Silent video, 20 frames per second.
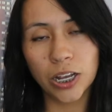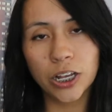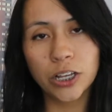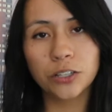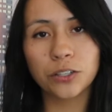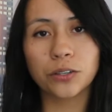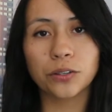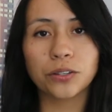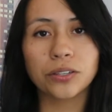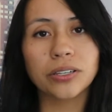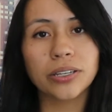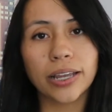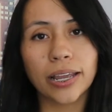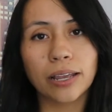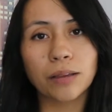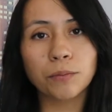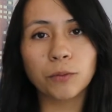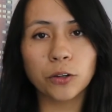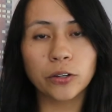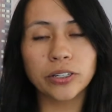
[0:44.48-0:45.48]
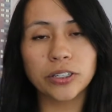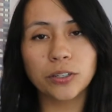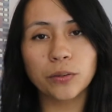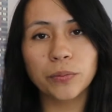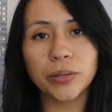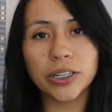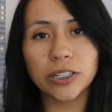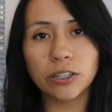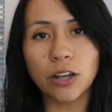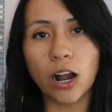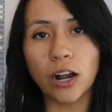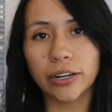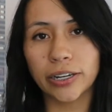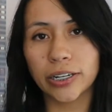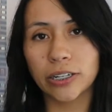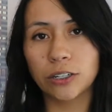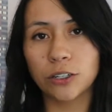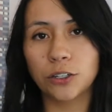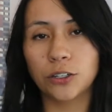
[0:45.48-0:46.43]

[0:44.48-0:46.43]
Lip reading: So today I'm going to be talking